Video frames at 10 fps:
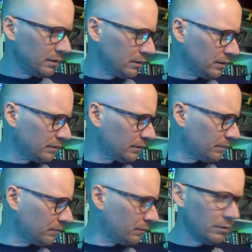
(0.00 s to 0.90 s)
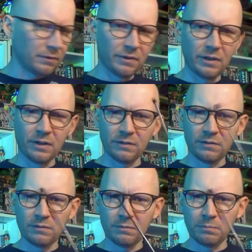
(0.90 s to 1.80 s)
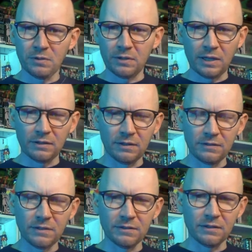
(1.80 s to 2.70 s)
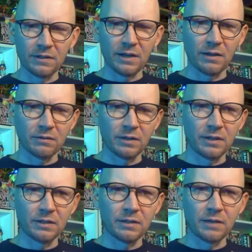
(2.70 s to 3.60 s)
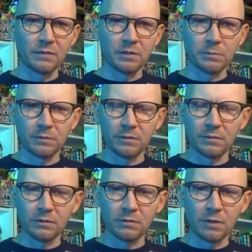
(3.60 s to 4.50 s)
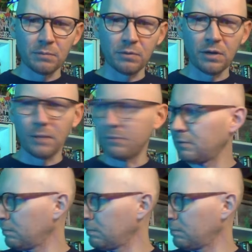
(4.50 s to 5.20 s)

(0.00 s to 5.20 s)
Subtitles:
except for this. But this doesn't count. I didn't have any specific Trek props